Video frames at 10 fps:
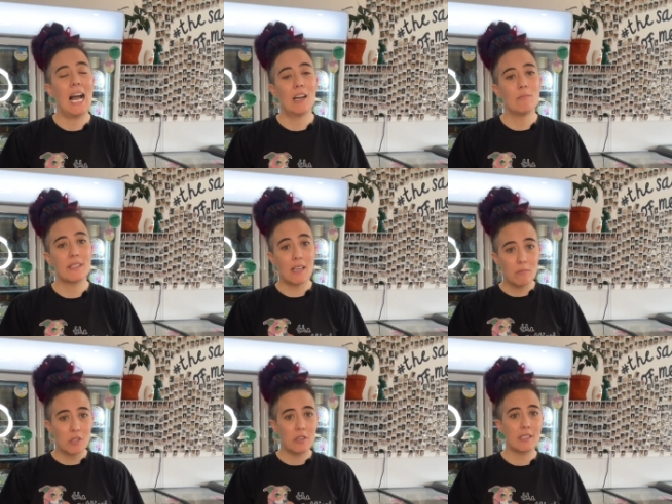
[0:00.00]
Um,
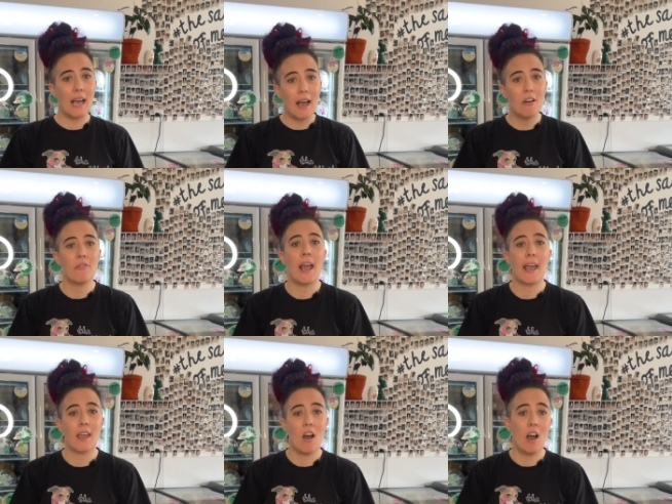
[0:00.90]
some dogs have
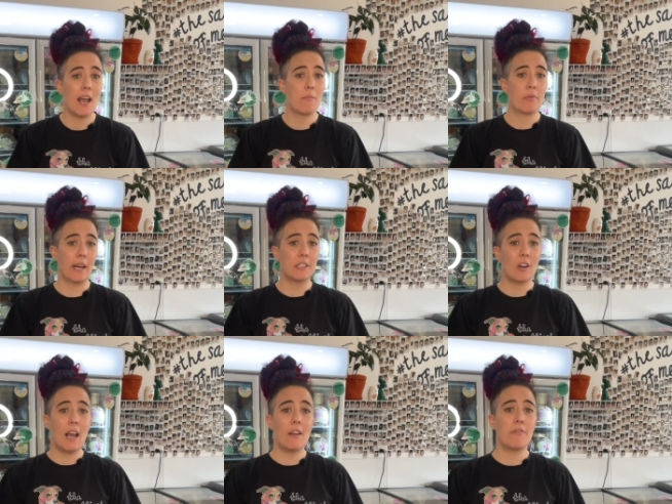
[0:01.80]
a higher prey
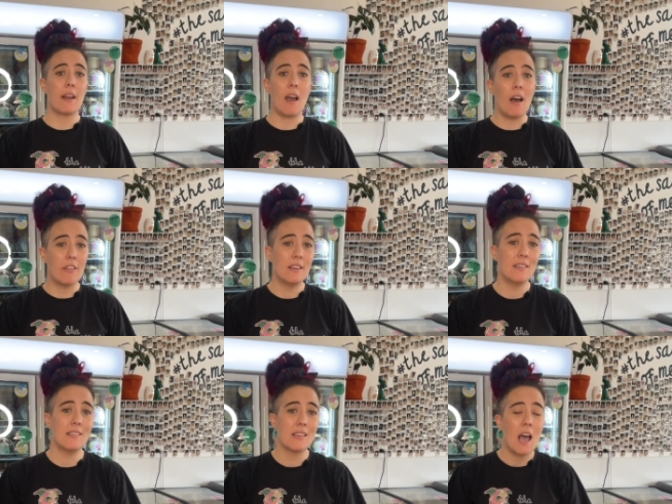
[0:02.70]
drive than
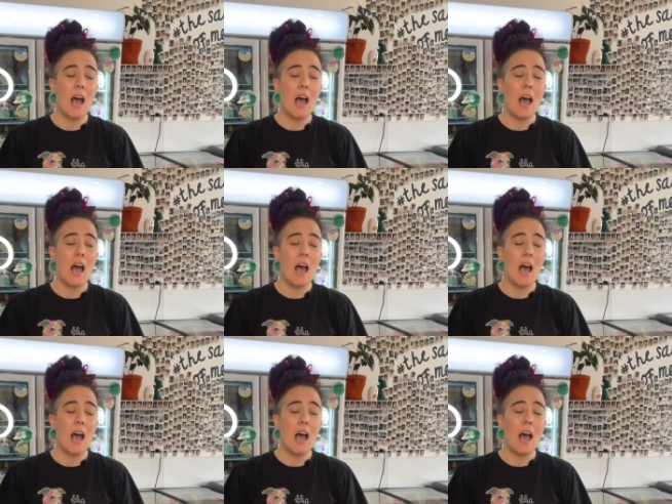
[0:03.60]
others,